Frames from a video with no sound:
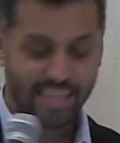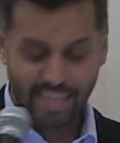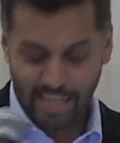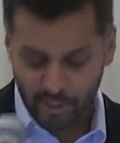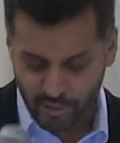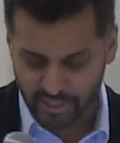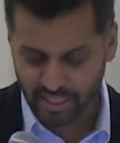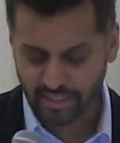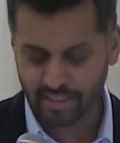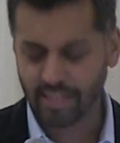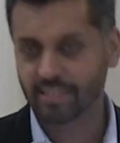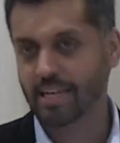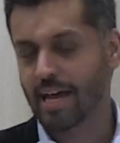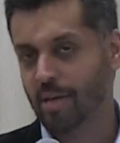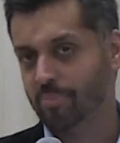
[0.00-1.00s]
Interesting
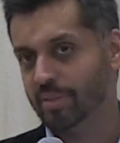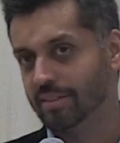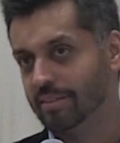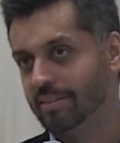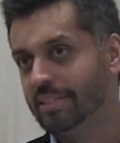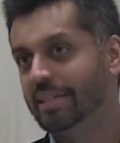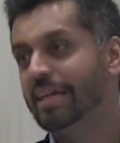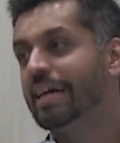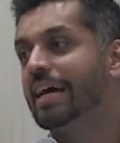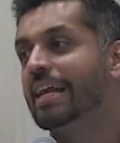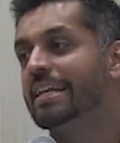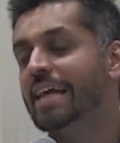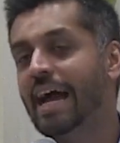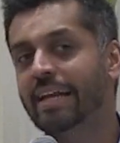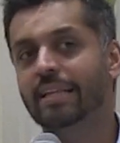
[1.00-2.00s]
things happen.
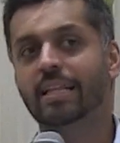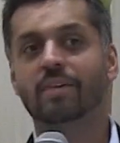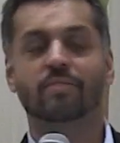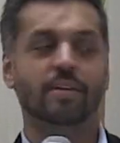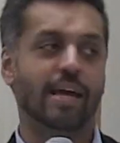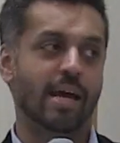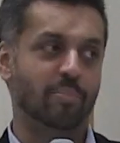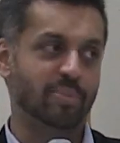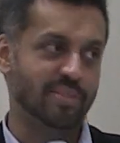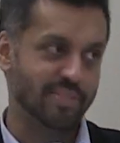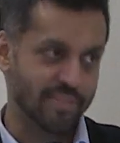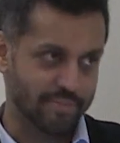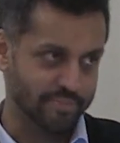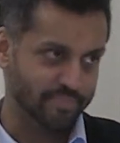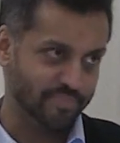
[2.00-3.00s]
9/11
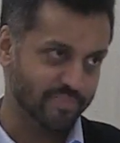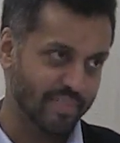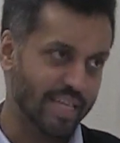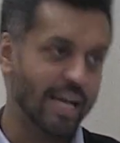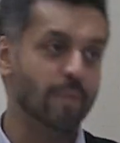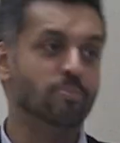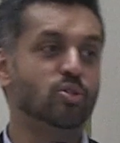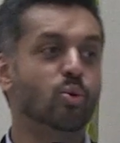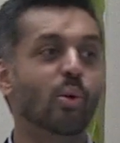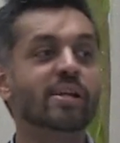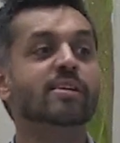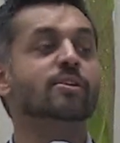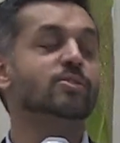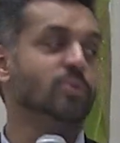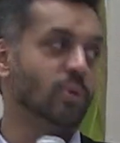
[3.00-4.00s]
happens. I'm
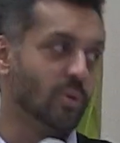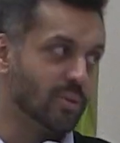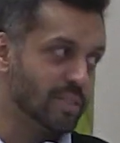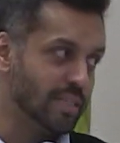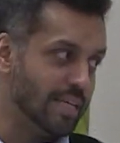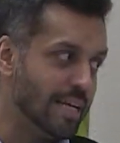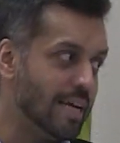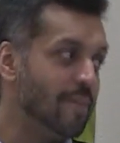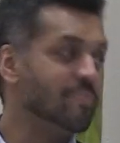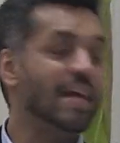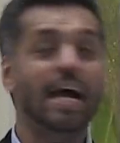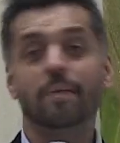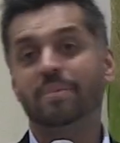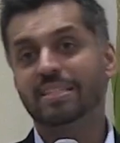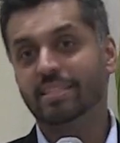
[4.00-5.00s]
20 years old,
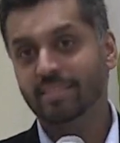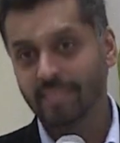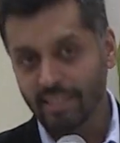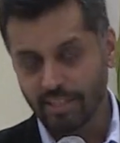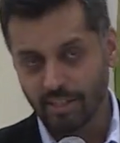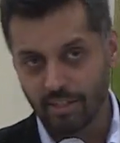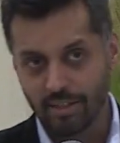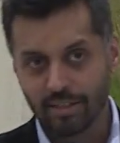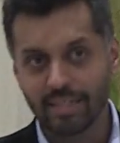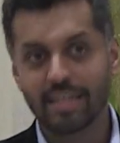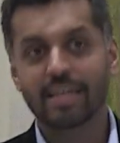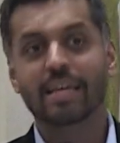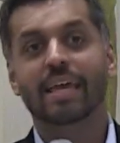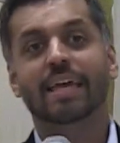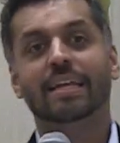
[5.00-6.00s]
I'm a senior,
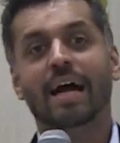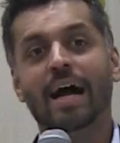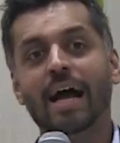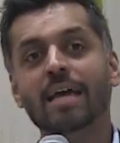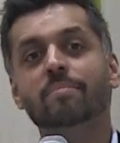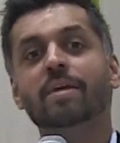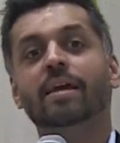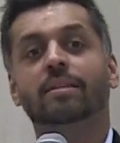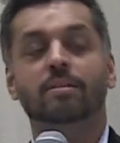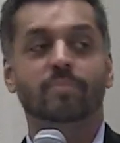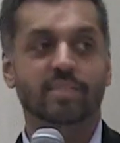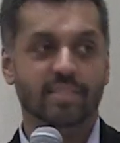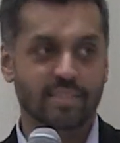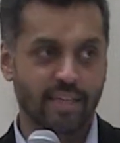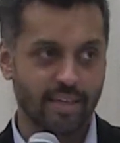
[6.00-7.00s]
and I make the
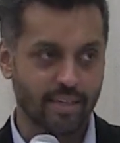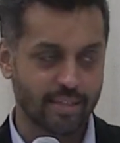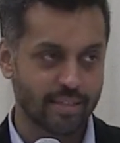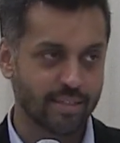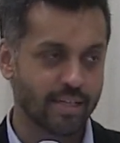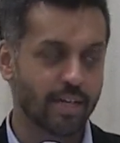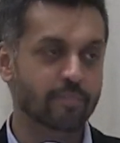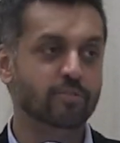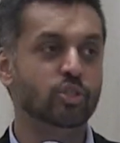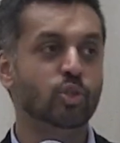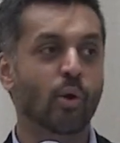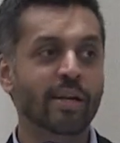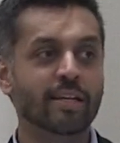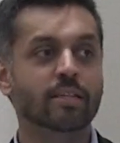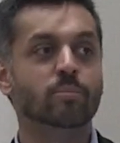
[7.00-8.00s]
mistake of
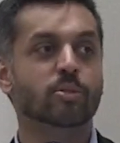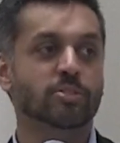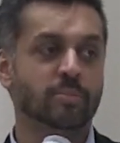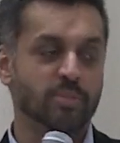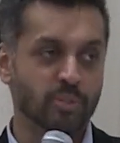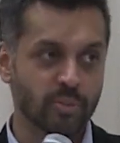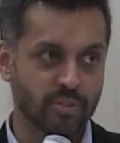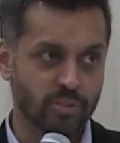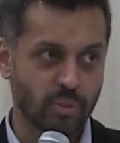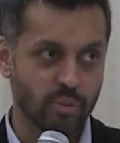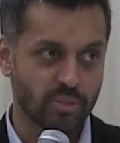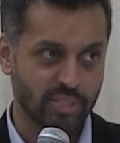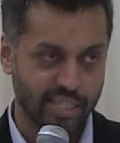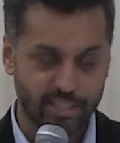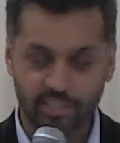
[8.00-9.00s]
joining the Muslim Student
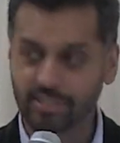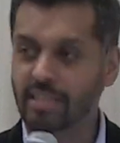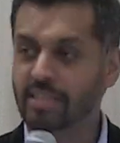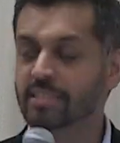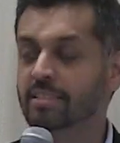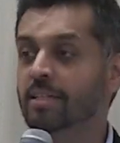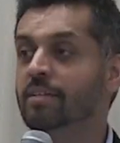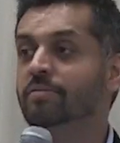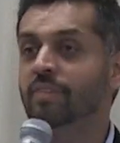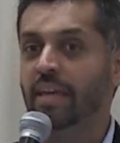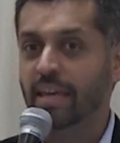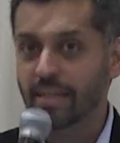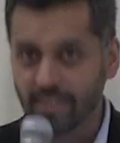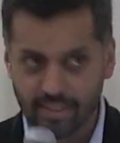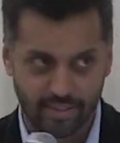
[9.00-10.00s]
Association instead of
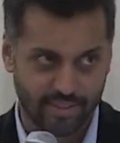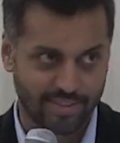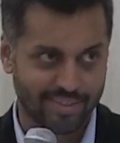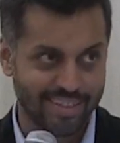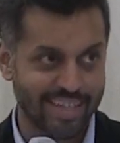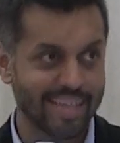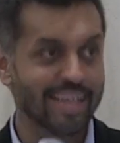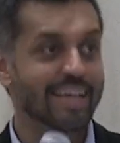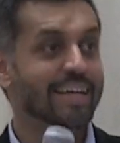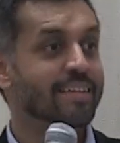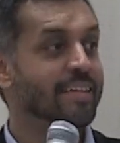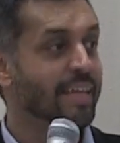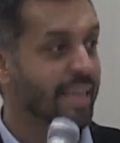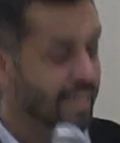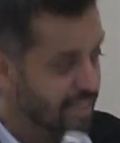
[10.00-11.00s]
INDIS,
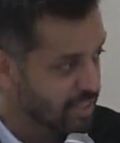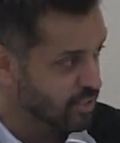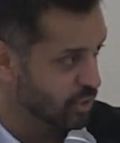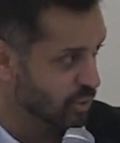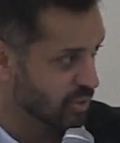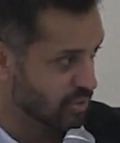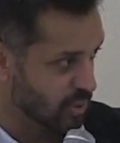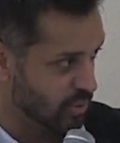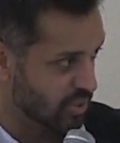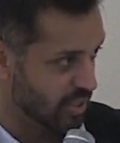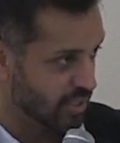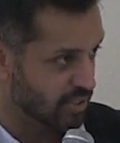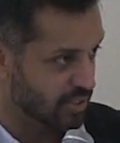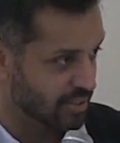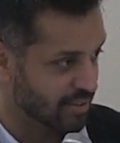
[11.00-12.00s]
the Indian Student
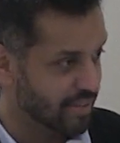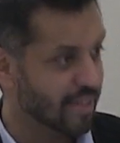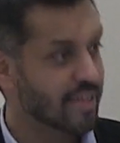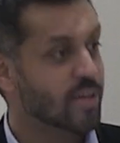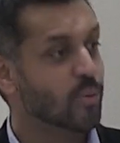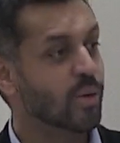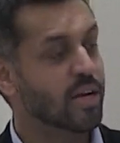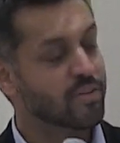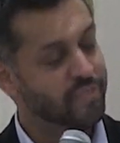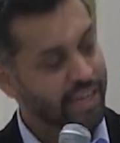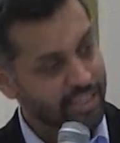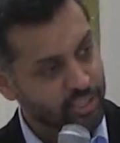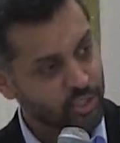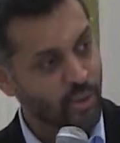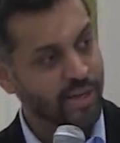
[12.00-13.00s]
Association, where if I
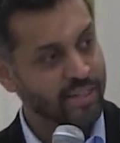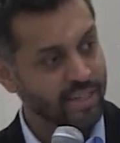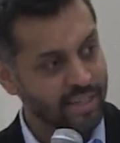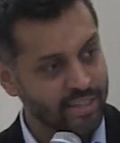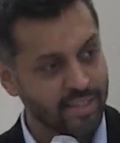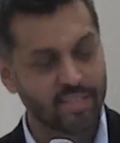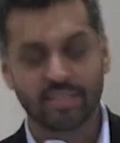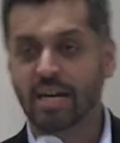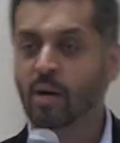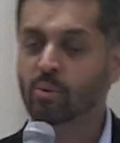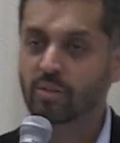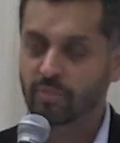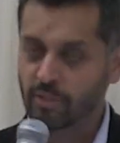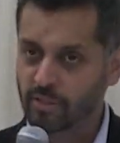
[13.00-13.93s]
had joined INDIS, I would have